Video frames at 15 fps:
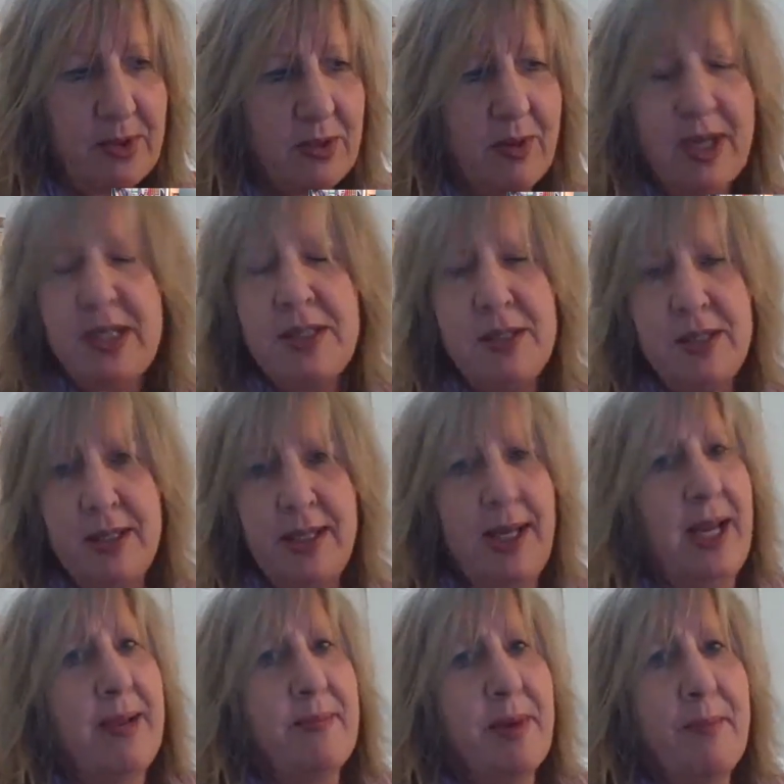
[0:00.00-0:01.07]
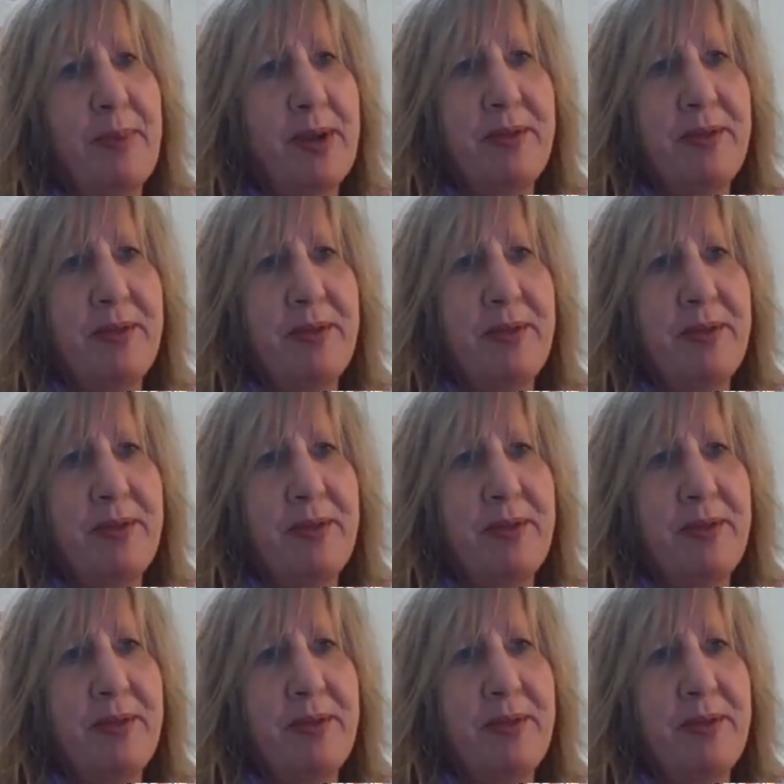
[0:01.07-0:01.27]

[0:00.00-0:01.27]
question came up.